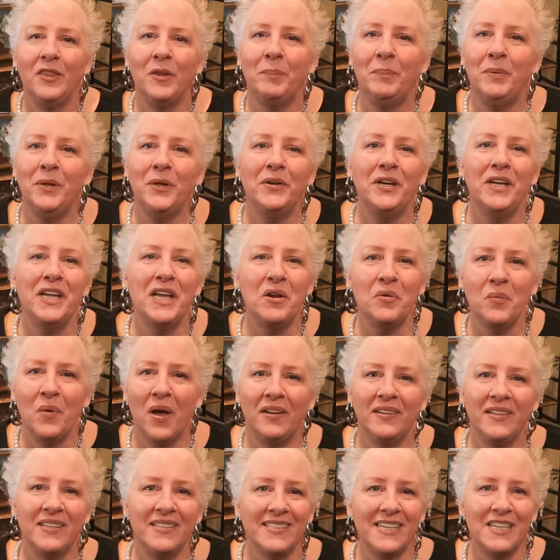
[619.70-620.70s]
beauty and
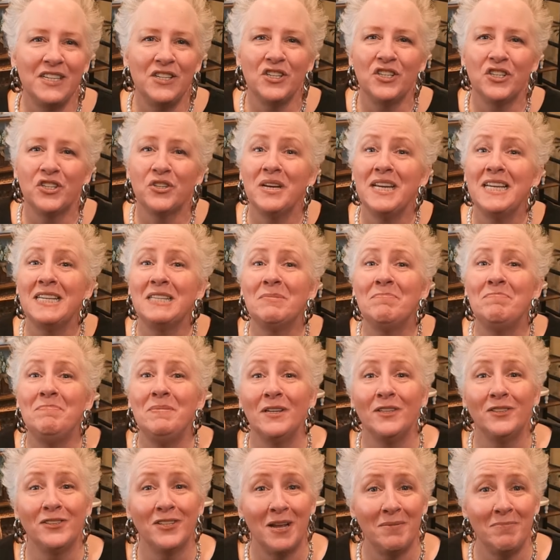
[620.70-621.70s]
wellness industry is
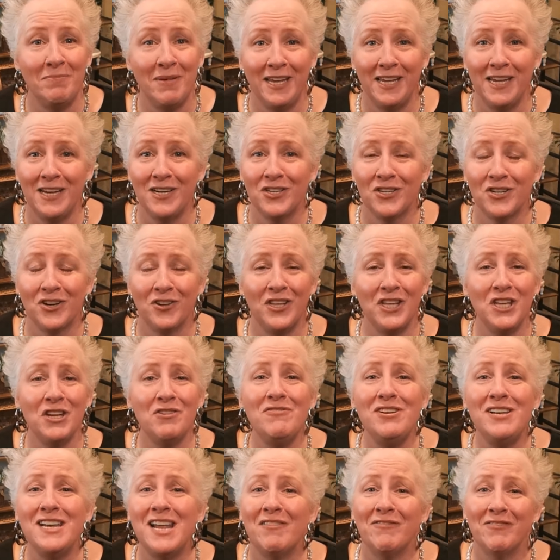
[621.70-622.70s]
built on making sure that you
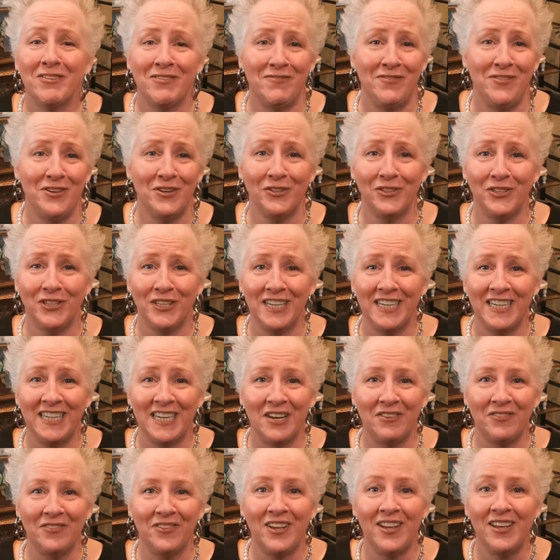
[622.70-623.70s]
never feel good
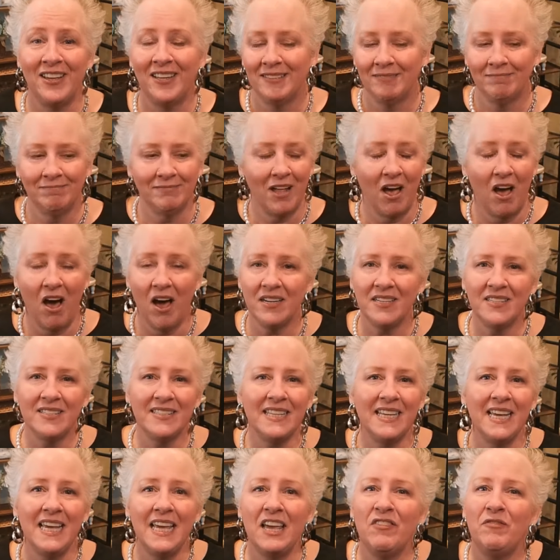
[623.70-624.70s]
enough.
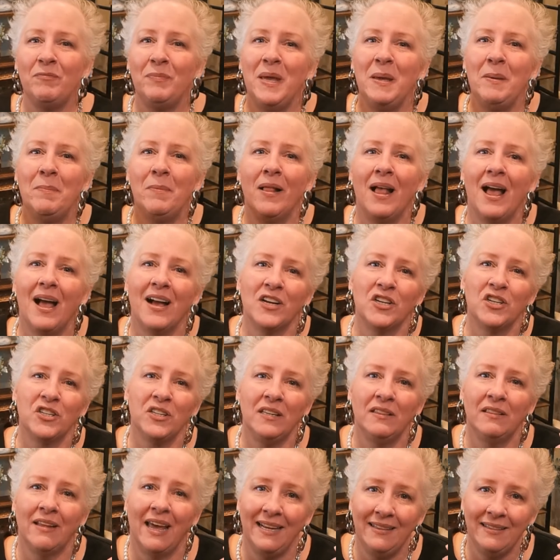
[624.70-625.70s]
Honestly, if people actually
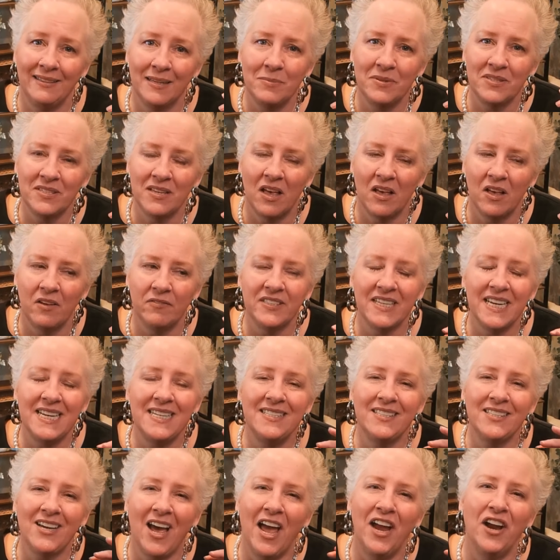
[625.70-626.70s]
liked themselves,
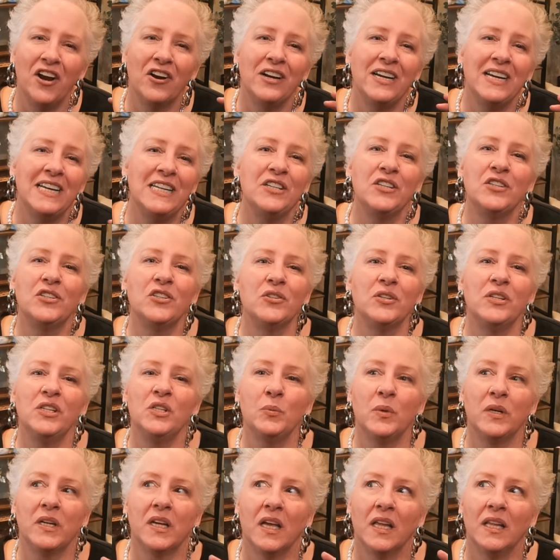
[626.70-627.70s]
entire industries
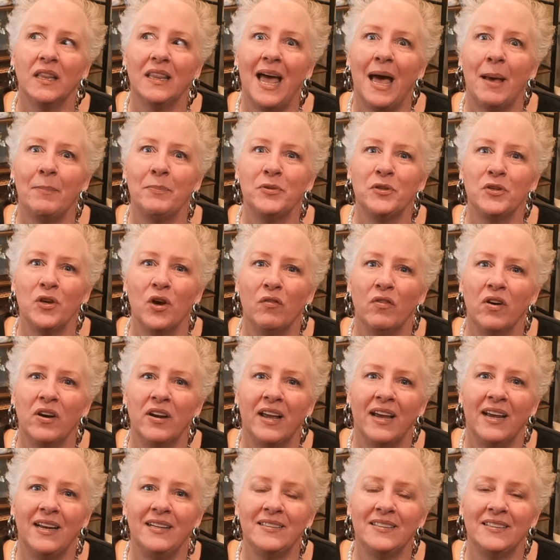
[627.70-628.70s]
would collapse
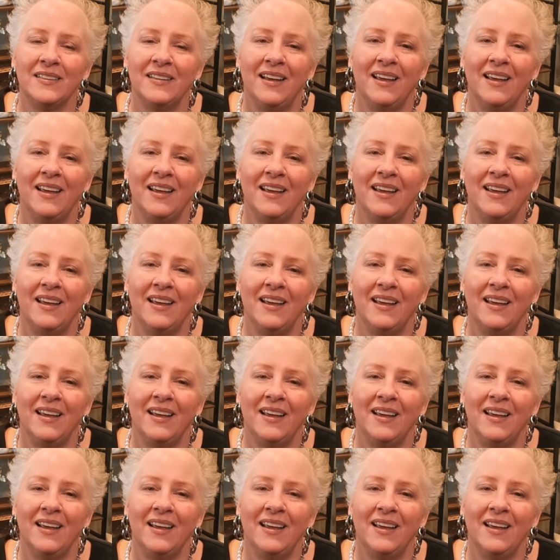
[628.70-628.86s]
overnight.